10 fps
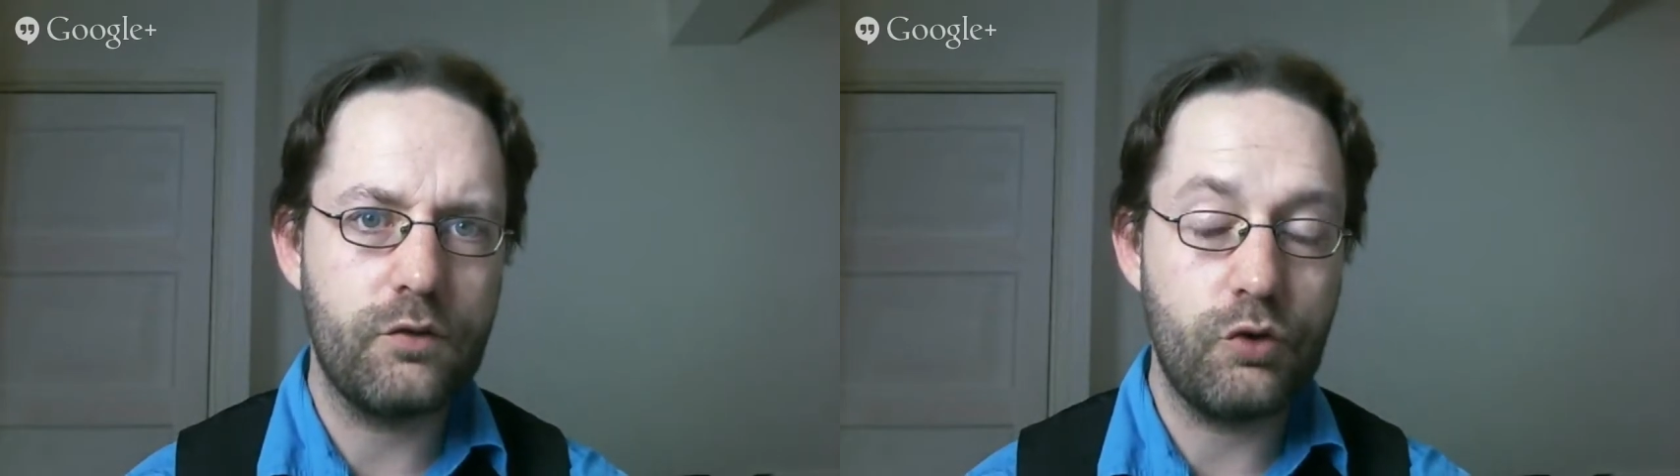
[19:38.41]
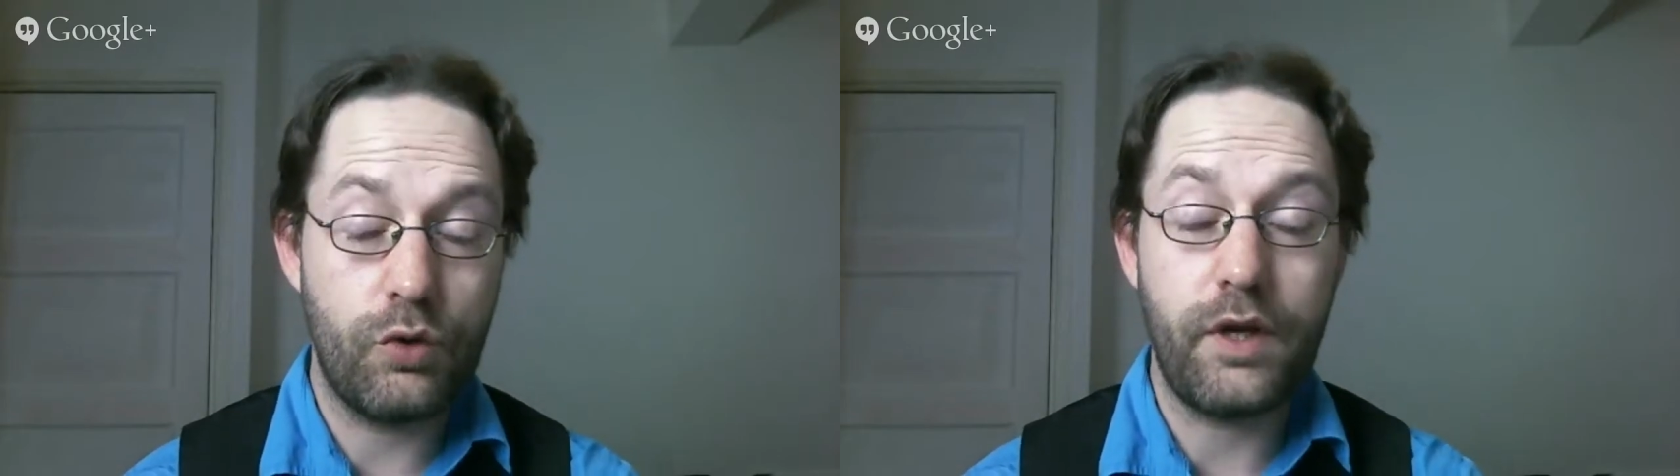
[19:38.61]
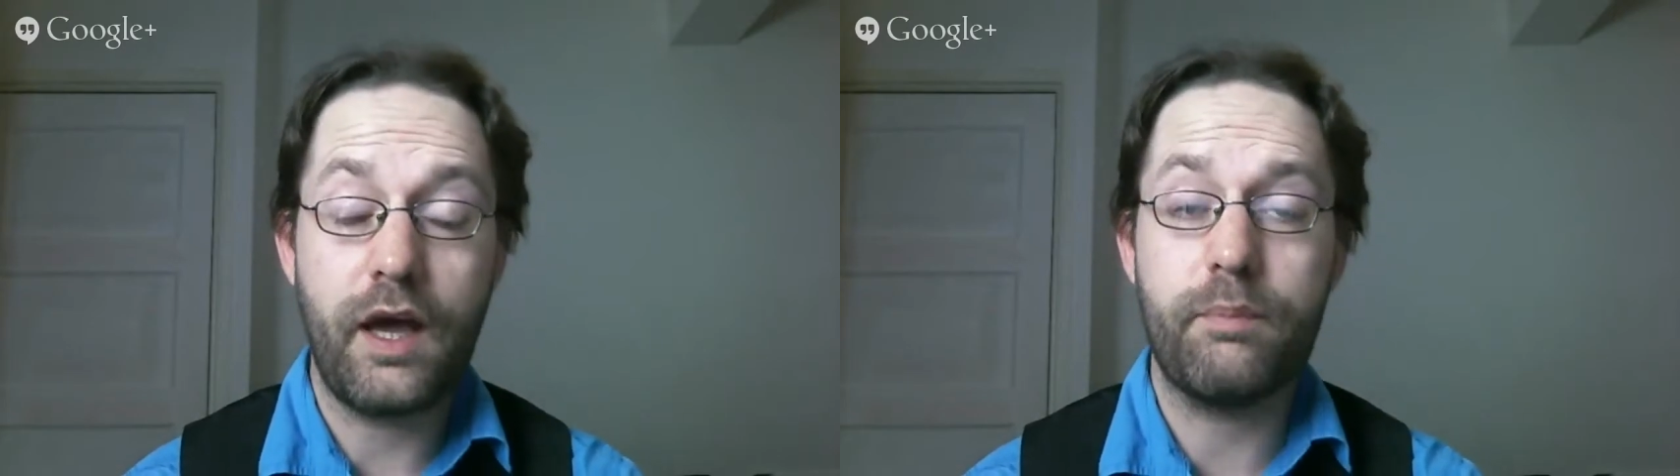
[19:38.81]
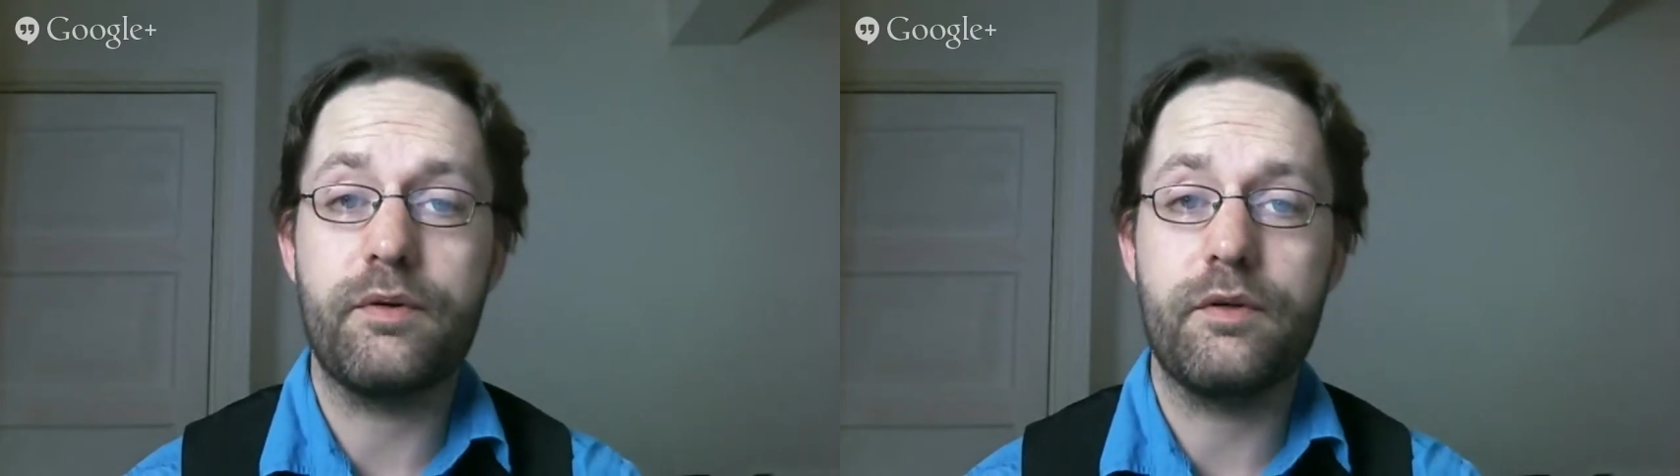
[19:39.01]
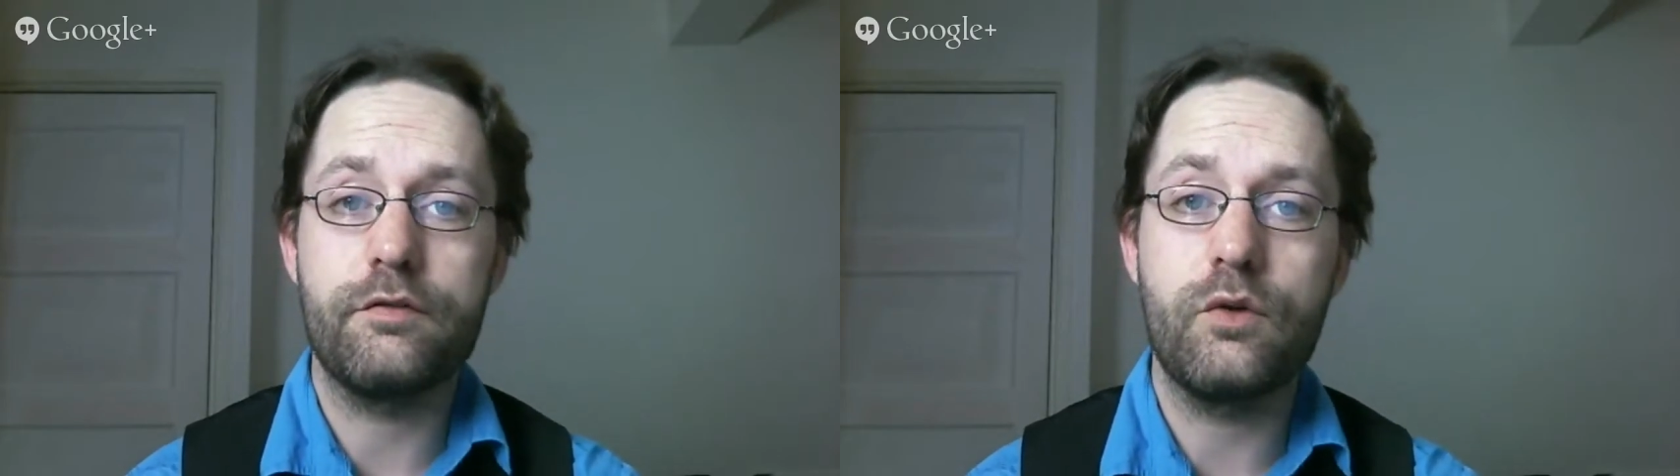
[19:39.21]
could
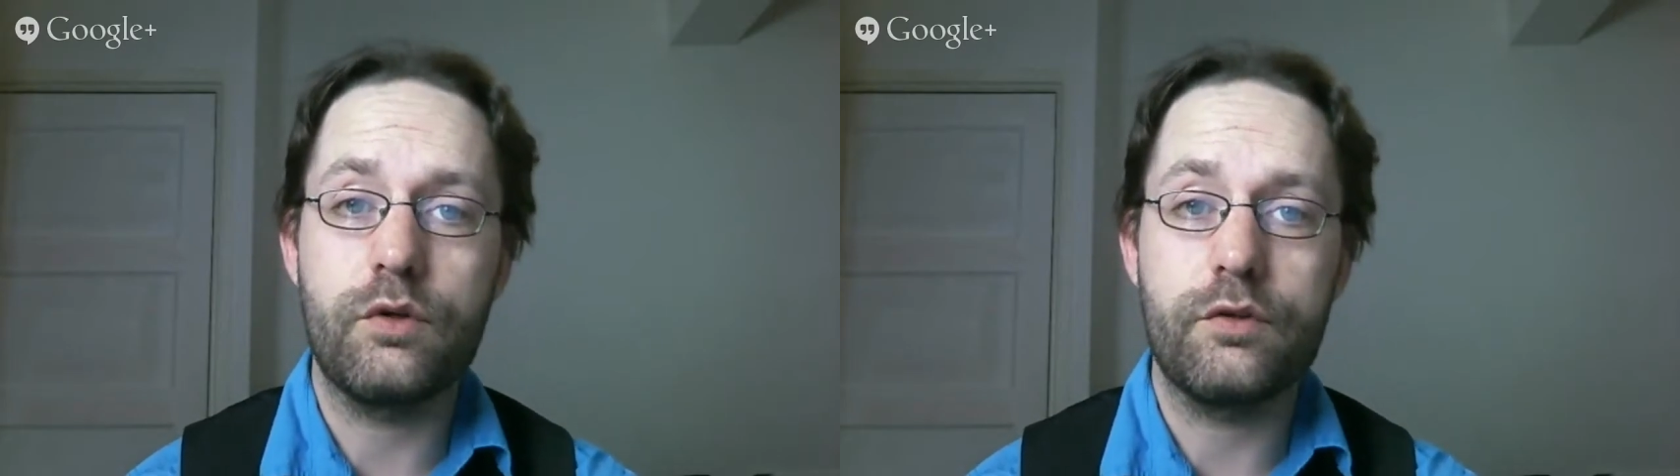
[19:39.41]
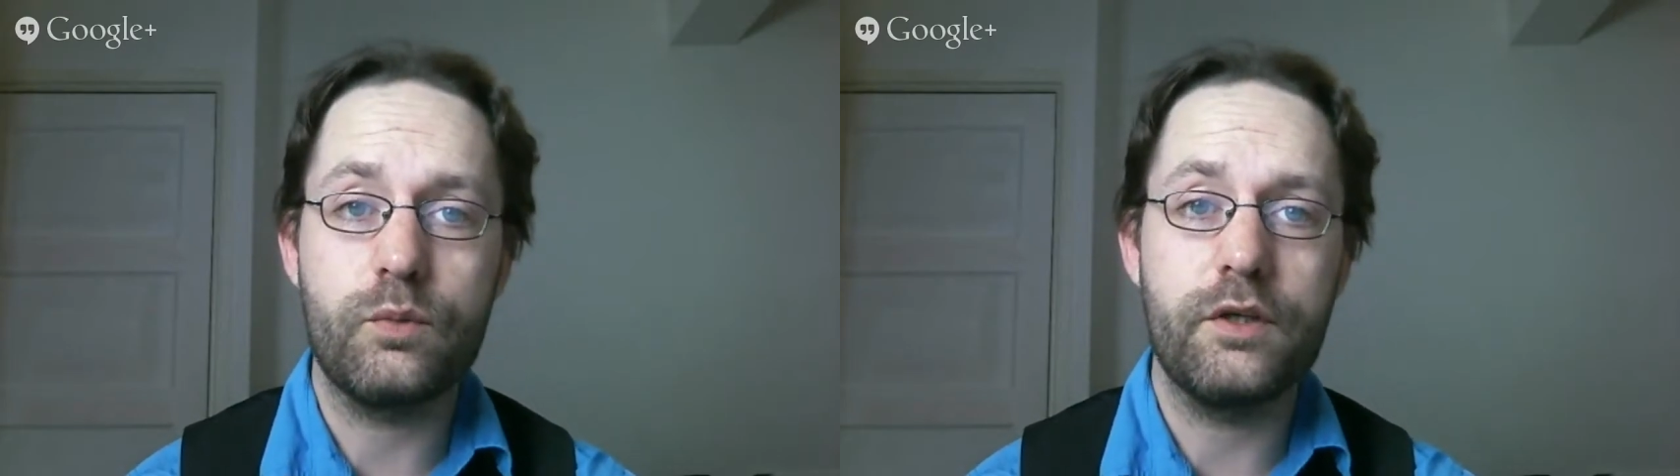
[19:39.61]
happen, of course.